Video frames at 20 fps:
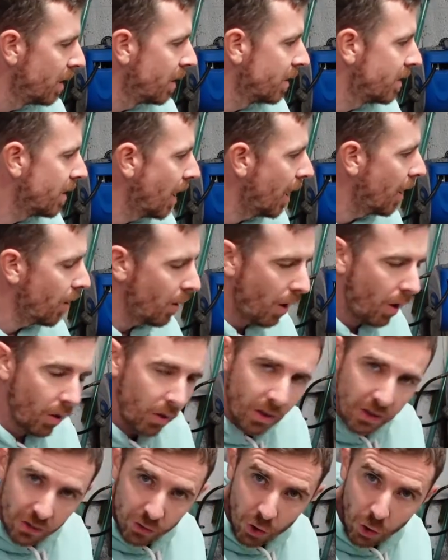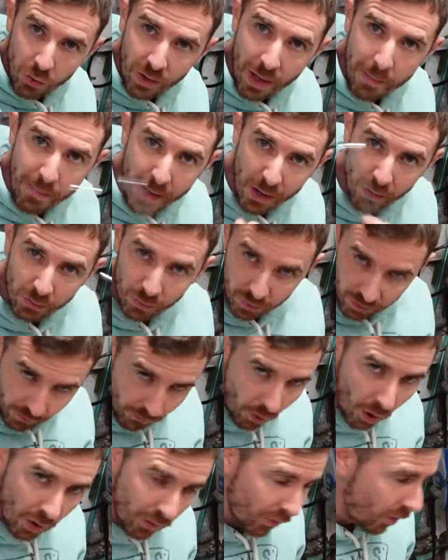So I'll 210 mils, which I've
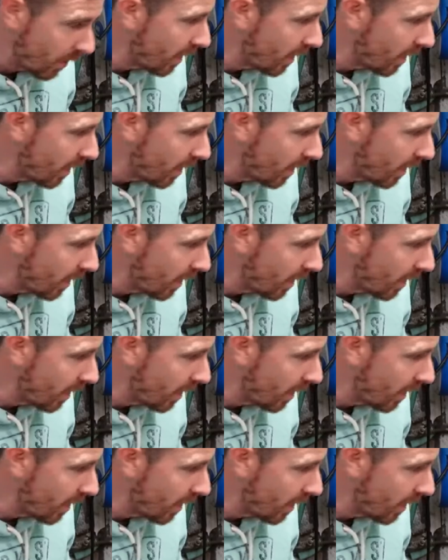got to undo